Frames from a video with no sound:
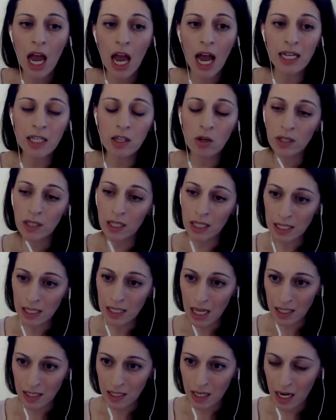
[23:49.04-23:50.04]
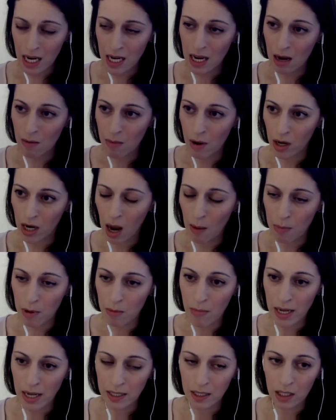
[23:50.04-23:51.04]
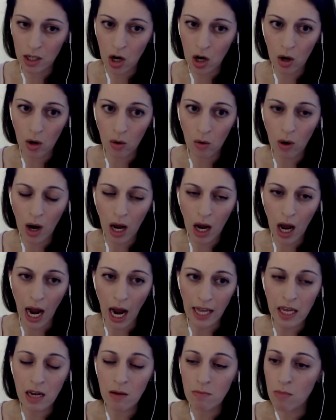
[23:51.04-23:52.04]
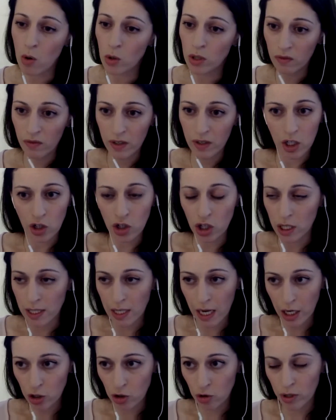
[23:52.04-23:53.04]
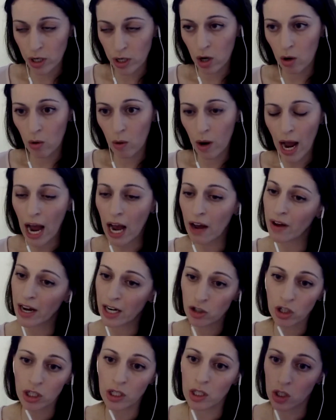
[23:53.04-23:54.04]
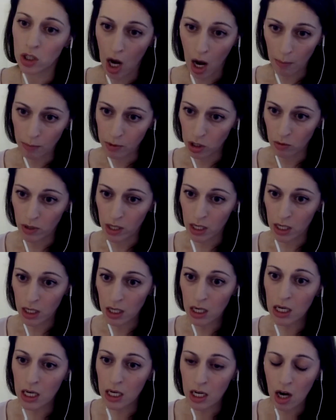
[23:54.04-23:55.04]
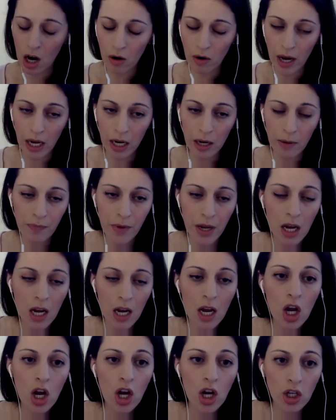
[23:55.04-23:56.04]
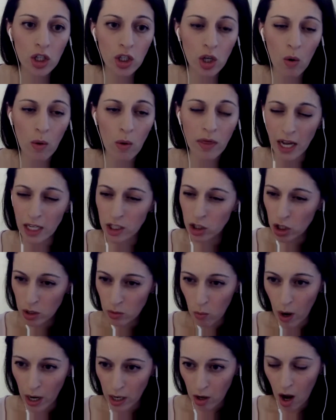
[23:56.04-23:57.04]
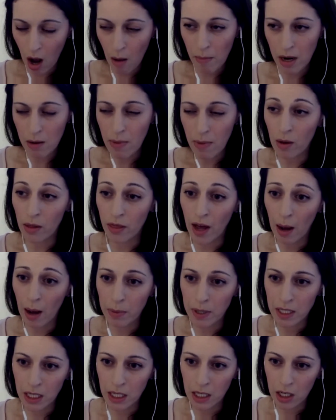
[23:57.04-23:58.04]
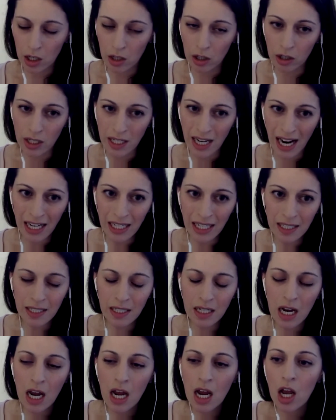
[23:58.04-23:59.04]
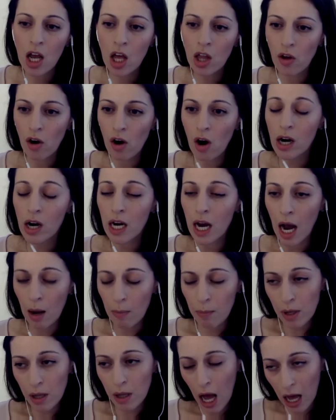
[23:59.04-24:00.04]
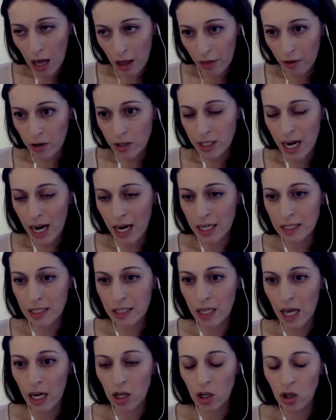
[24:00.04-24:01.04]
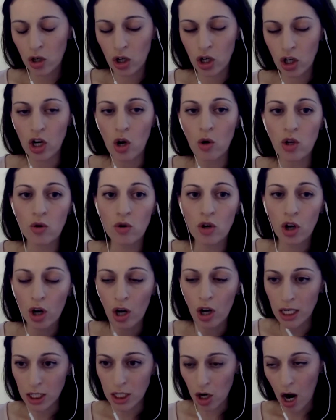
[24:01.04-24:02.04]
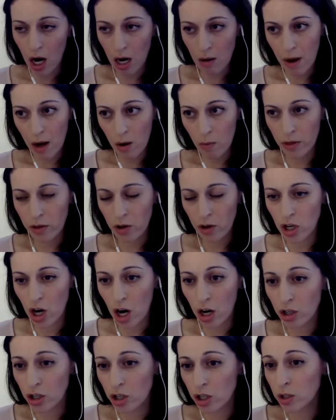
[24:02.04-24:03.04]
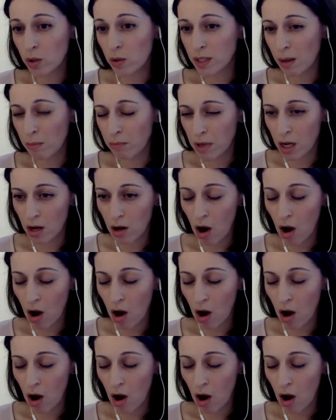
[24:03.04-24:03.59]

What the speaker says: And so since that study came out a couple months ago, I think most physicians at Trio have actually stopped doing ERA. So that's just one comment about that particular test. There are a couple other tests that you could talk about with your doctor. So something